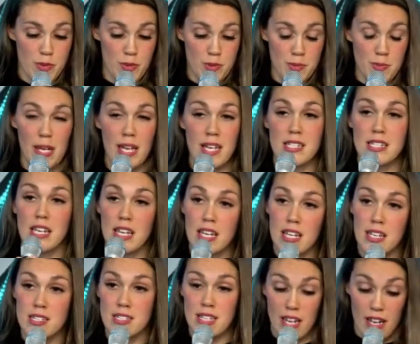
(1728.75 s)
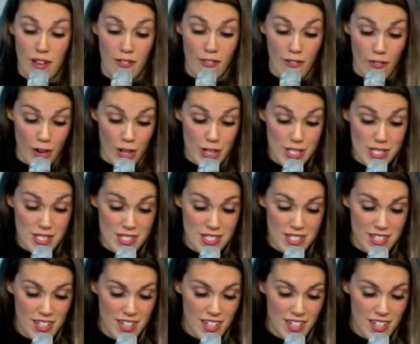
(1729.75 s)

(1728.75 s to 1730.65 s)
was because he said it first.